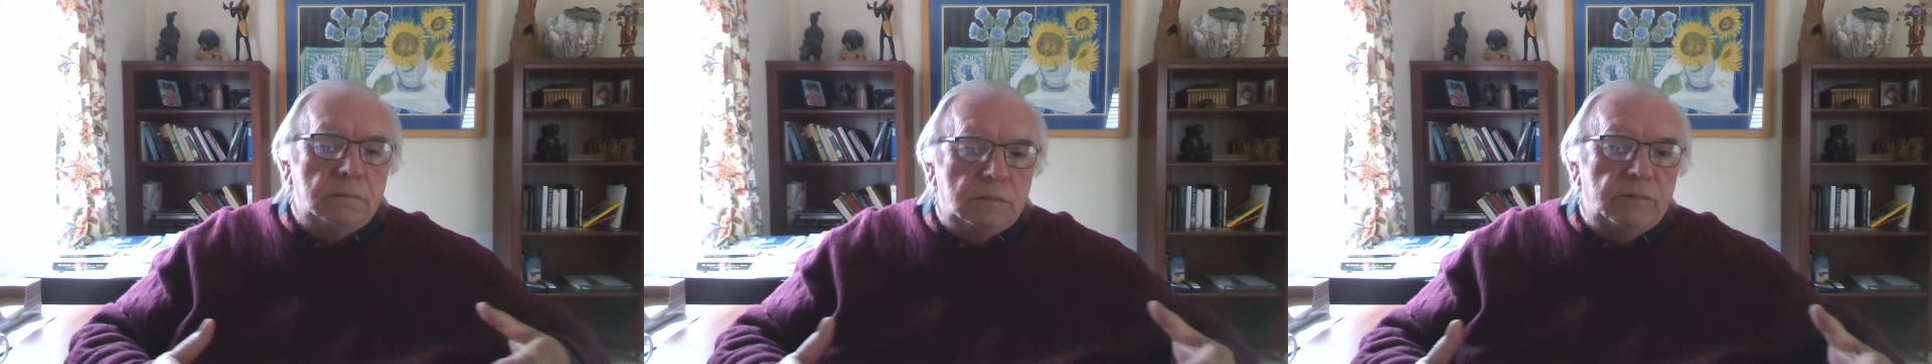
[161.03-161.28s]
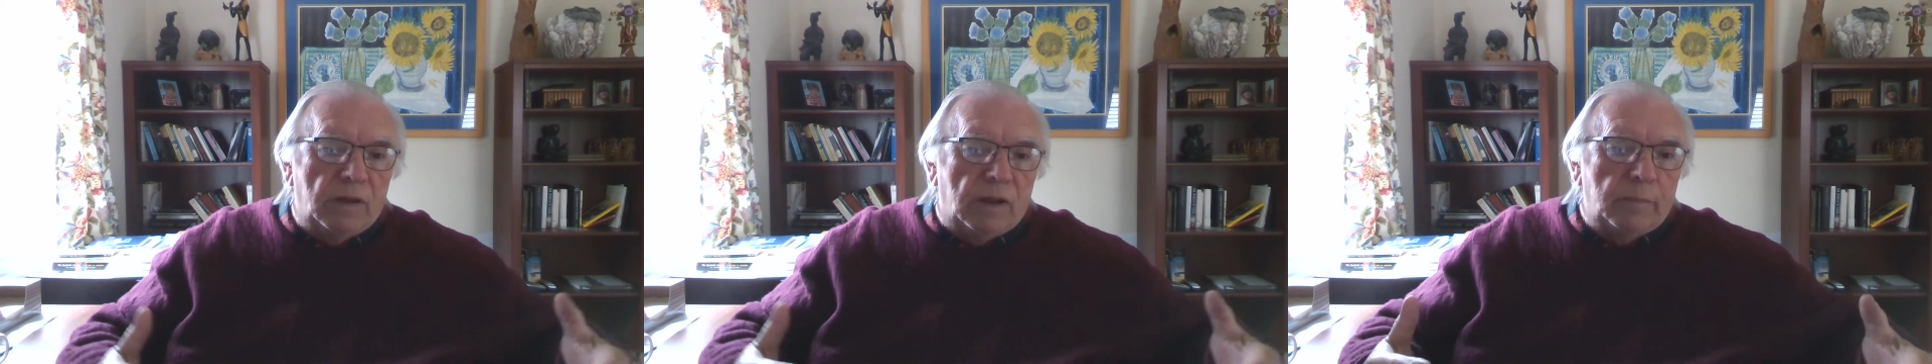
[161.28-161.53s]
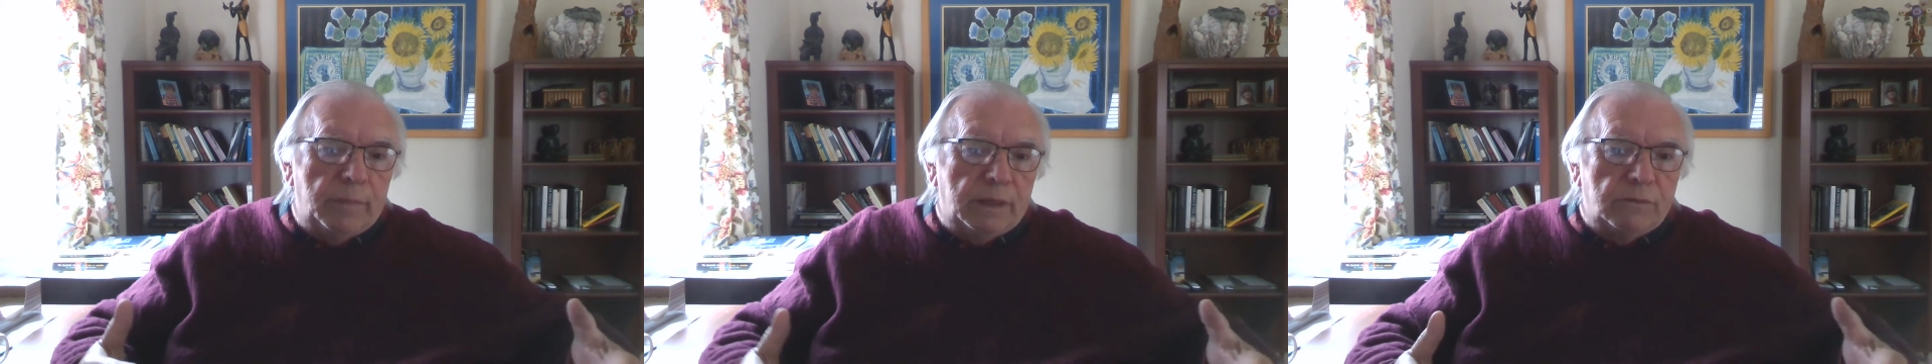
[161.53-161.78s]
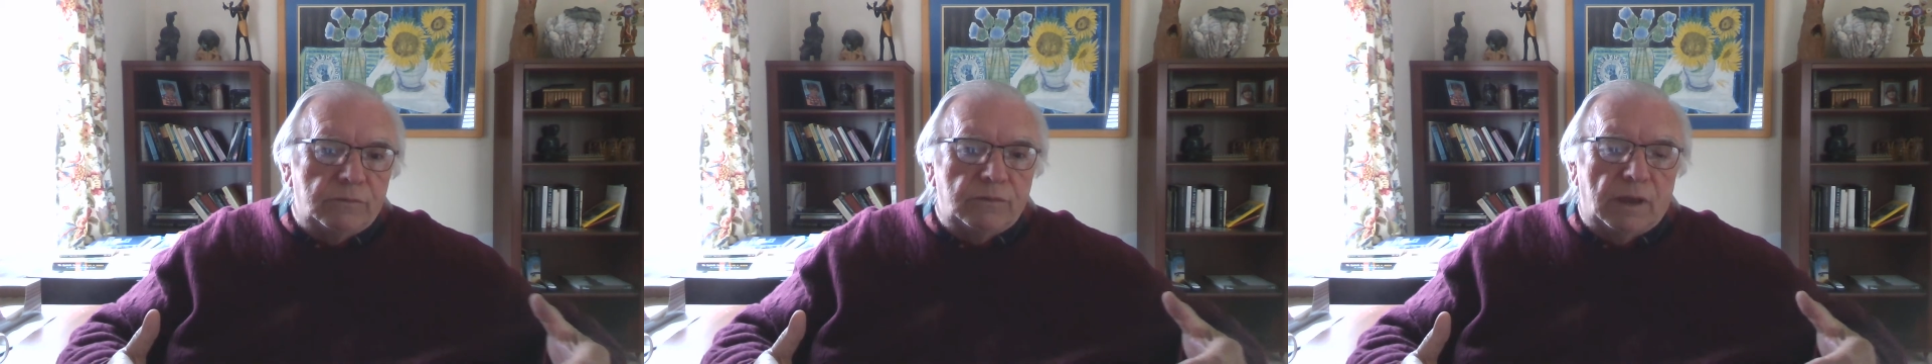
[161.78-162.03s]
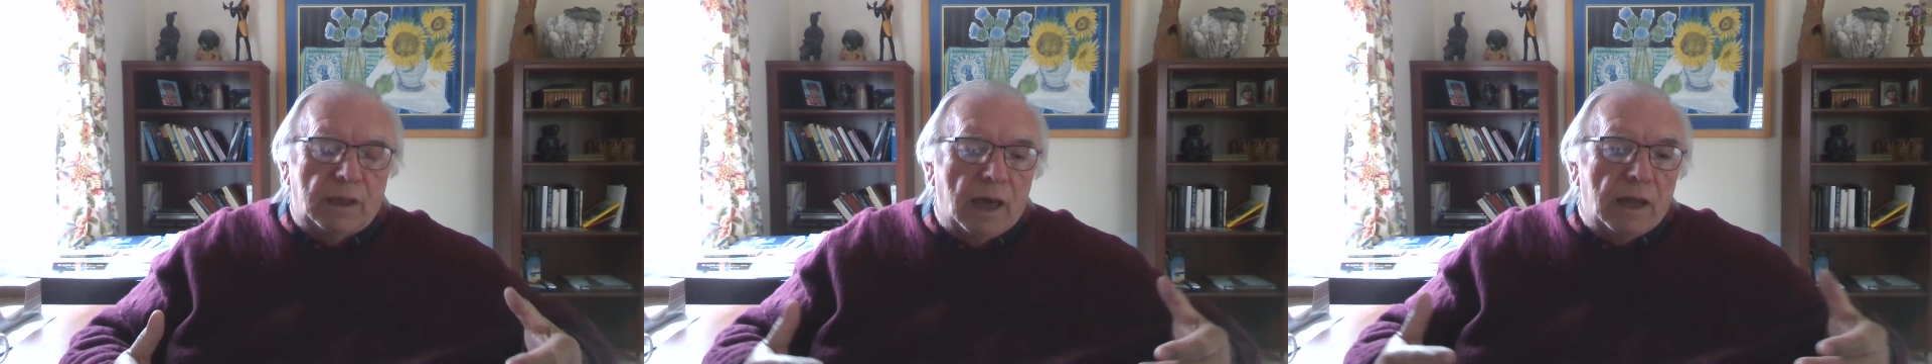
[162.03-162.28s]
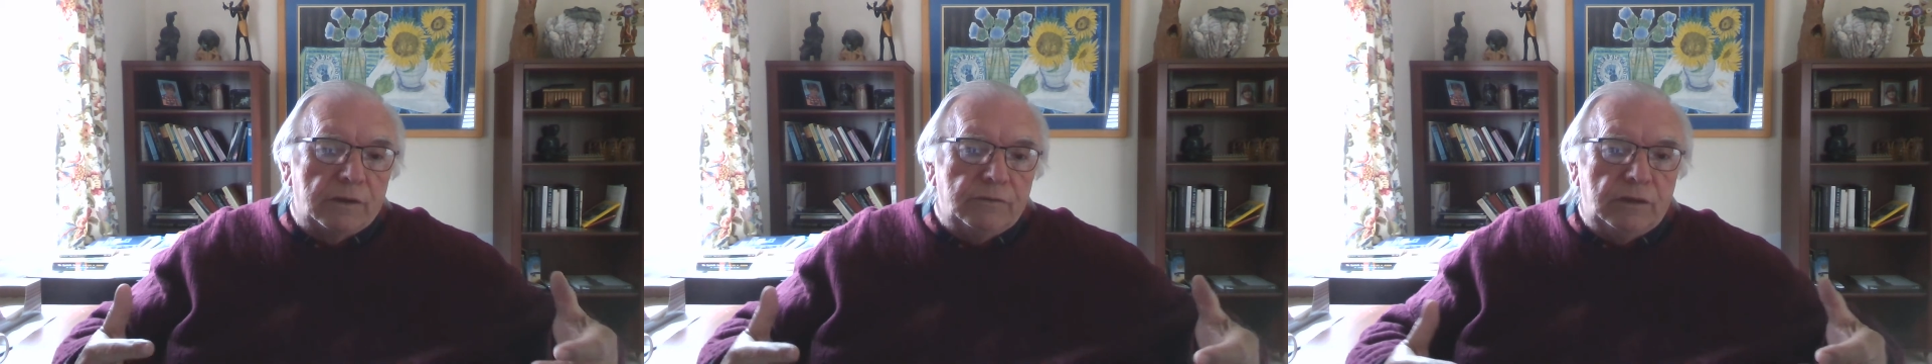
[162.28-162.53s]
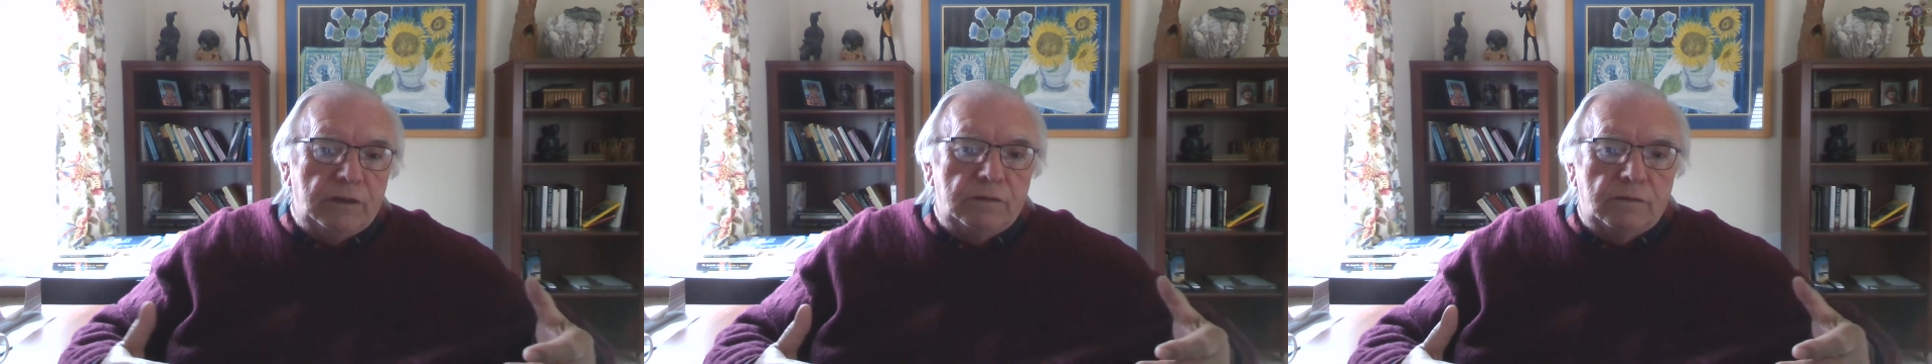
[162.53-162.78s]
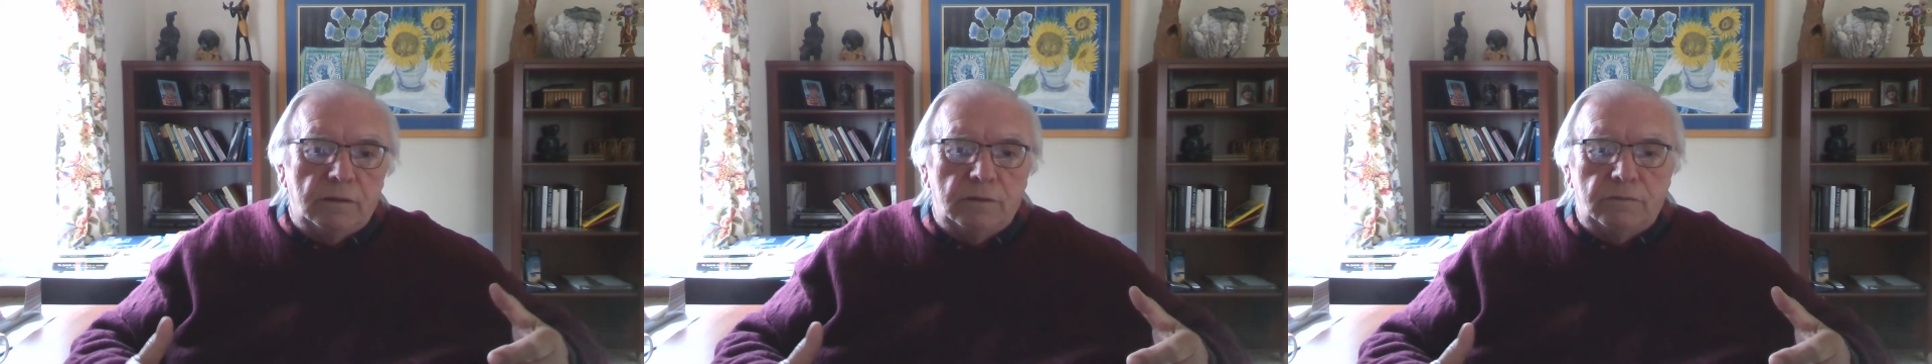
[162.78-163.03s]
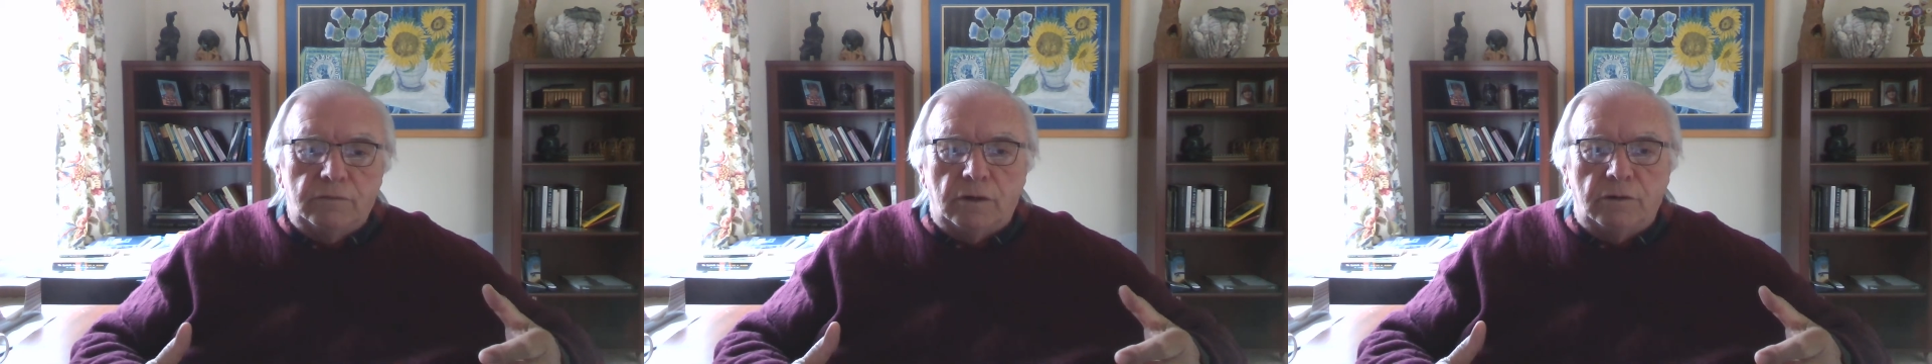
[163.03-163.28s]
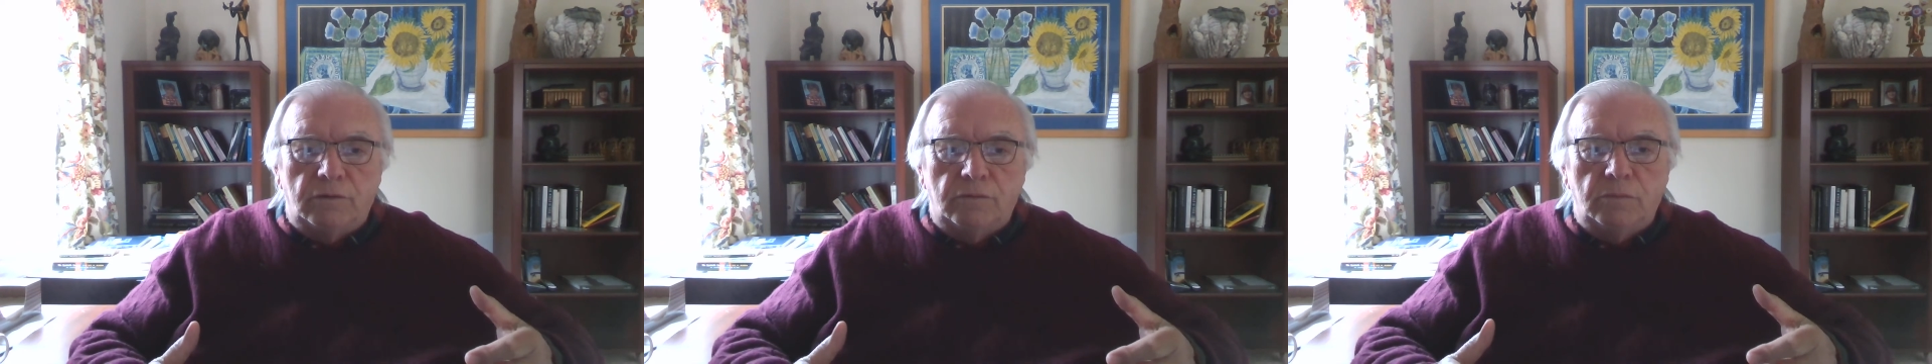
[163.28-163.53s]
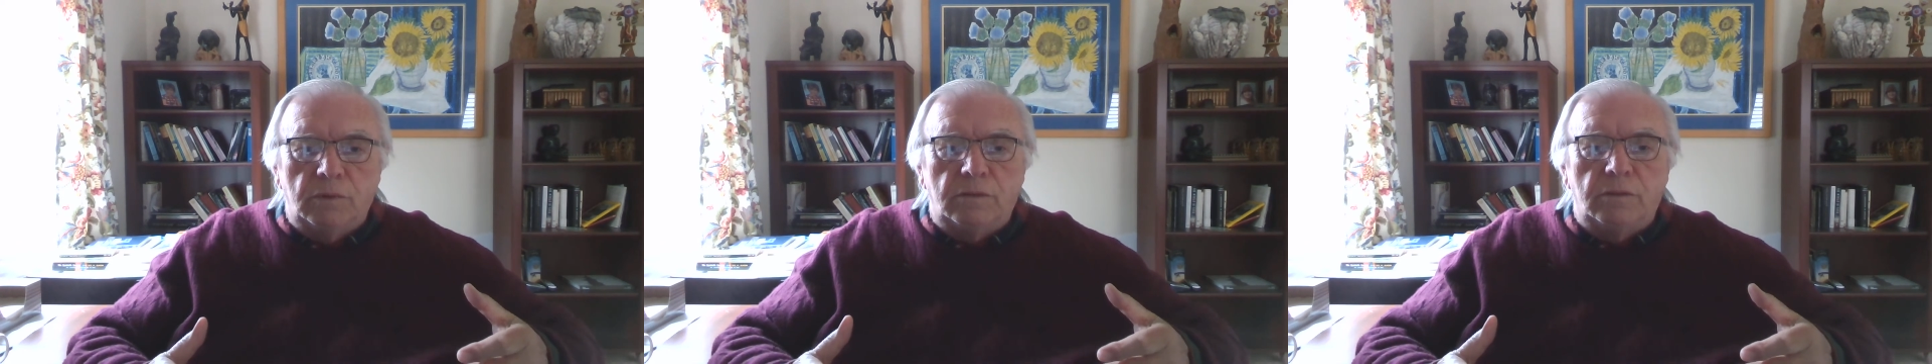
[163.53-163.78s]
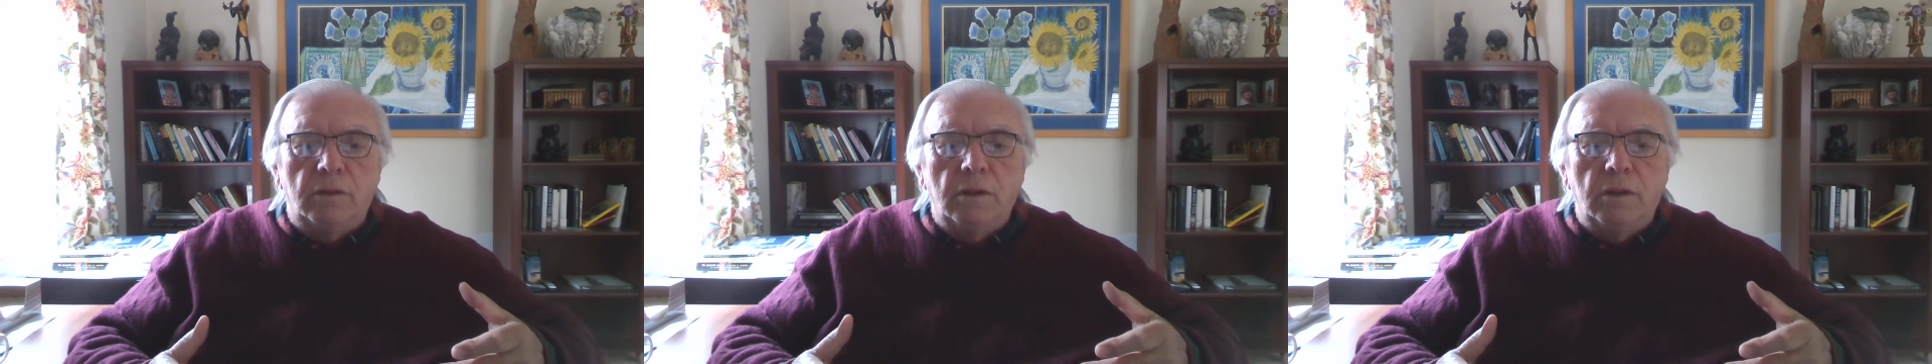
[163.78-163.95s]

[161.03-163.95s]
developmental psychology starts with